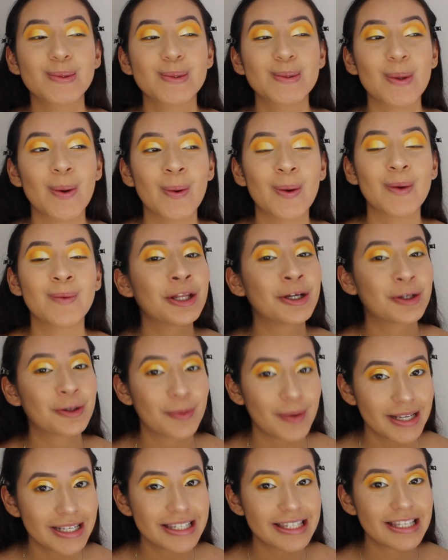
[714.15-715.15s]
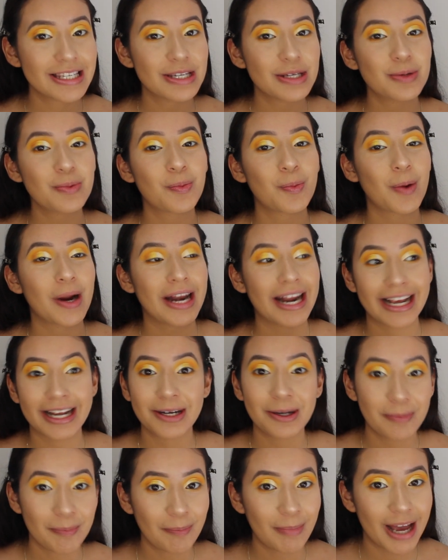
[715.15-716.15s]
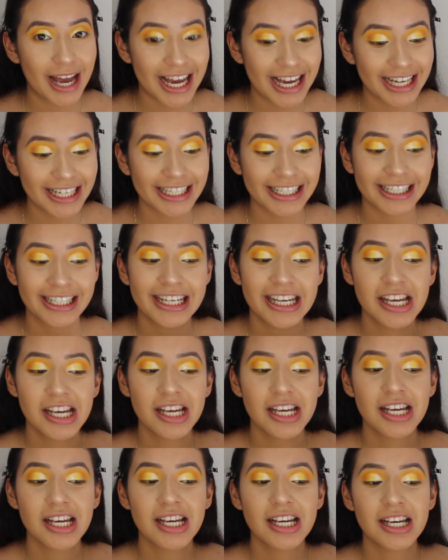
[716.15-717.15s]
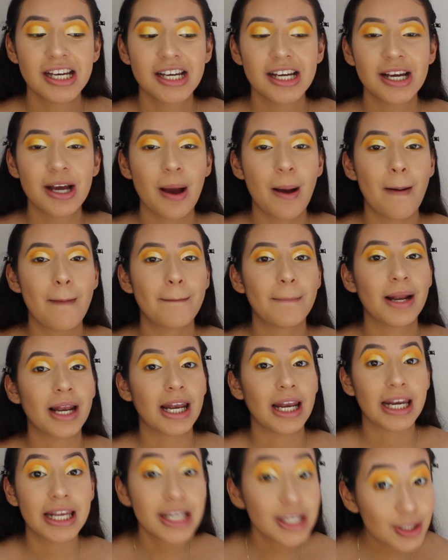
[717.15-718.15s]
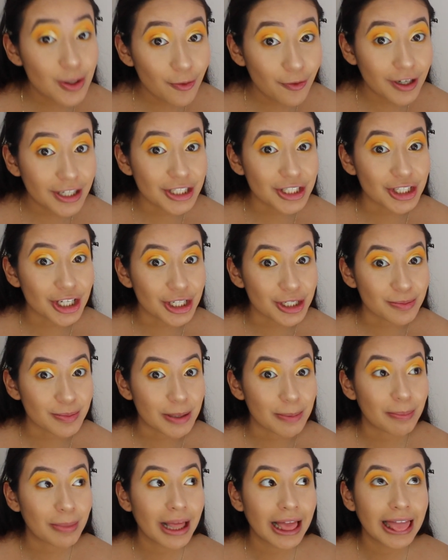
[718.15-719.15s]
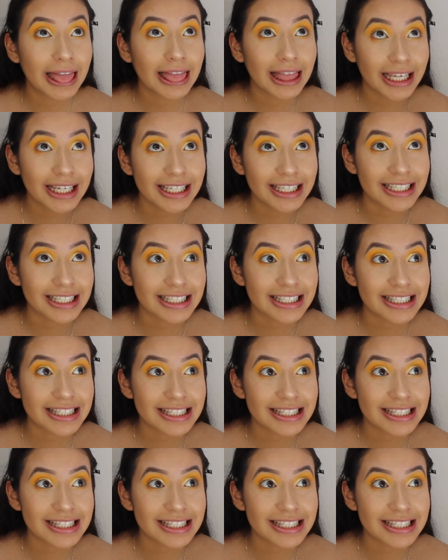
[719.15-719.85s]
So if I look crazy when I come back, please don't fucking judge me, please.